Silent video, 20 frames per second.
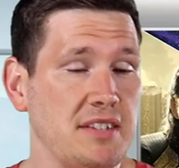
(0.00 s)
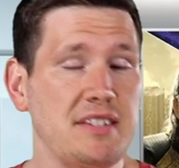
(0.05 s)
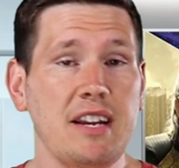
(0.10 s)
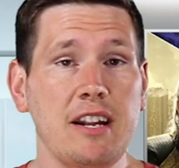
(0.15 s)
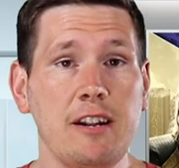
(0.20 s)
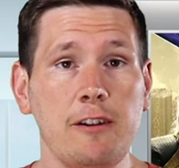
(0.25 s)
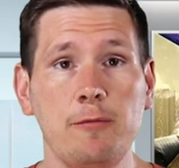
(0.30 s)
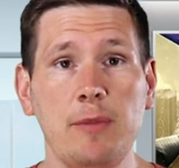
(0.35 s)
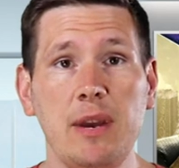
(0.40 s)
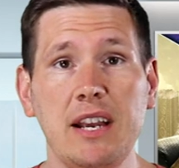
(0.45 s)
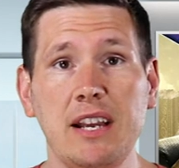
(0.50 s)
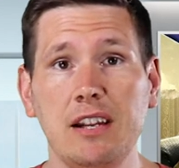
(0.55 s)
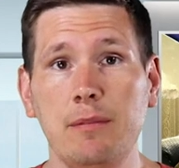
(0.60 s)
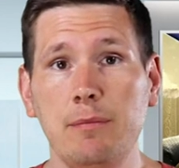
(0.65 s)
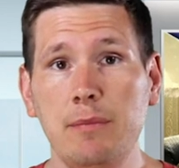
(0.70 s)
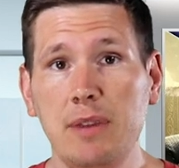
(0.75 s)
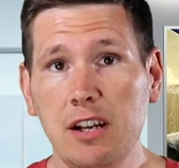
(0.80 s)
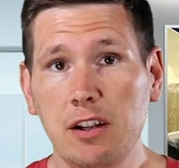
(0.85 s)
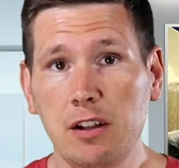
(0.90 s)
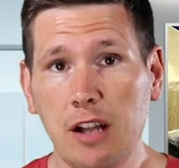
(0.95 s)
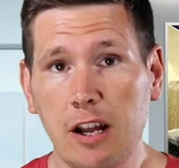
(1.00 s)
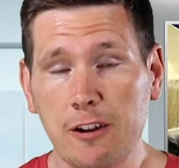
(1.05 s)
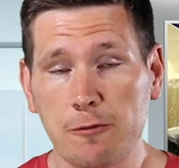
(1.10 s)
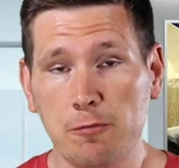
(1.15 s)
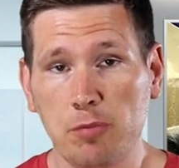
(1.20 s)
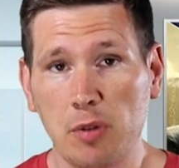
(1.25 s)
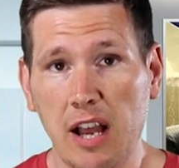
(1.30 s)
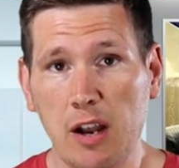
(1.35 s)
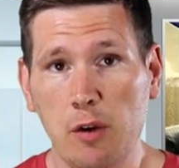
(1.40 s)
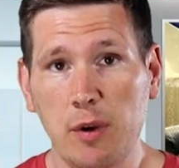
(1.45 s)
Instead of making a meal out
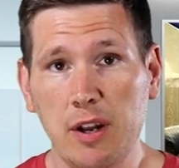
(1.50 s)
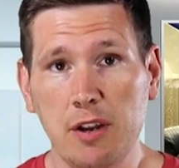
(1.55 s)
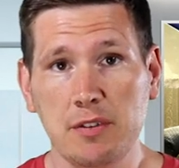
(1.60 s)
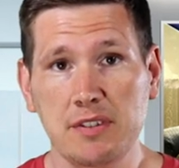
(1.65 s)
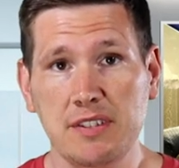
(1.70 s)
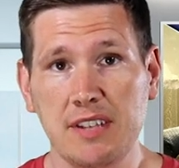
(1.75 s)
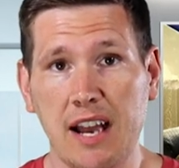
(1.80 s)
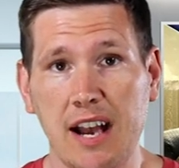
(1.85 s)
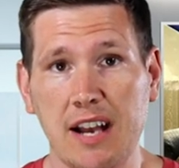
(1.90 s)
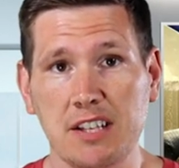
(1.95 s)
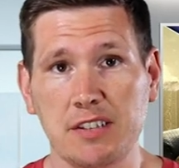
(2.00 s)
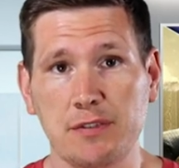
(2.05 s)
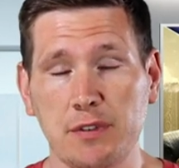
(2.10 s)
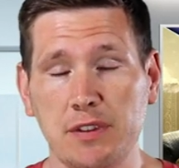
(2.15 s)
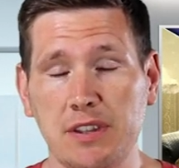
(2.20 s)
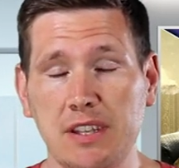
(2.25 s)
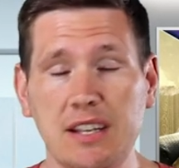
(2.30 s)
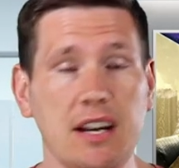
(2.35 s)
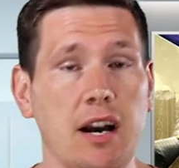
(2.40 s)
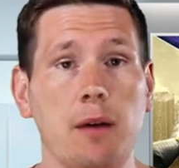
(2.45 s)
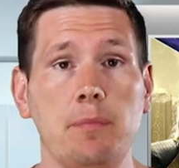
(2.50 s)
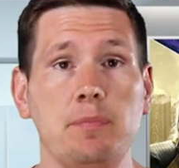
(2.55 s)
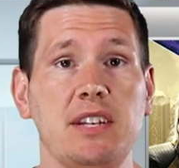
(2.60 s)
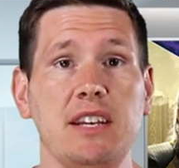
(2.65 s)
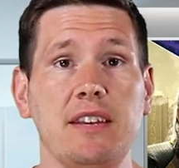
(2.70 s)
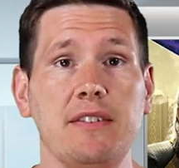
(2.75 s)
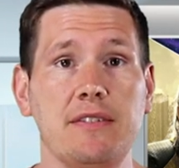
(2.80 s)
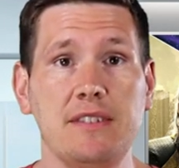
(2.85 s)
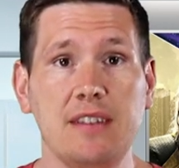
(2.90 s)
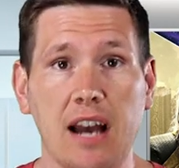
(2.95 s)
of Black Widow's ass for the
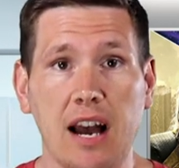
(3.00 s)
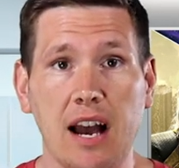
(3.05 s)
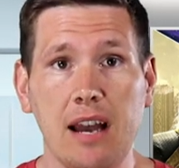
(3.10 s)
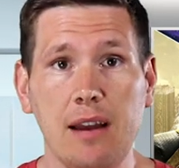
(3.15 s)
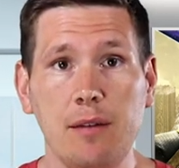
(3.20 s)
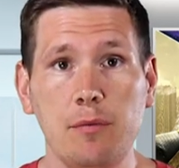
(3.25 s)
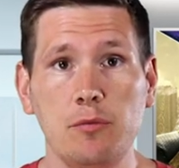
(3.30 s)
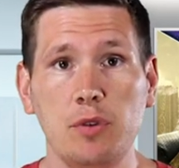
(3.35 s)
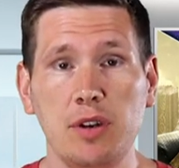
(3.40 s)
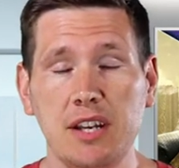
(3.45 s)
upteenth time,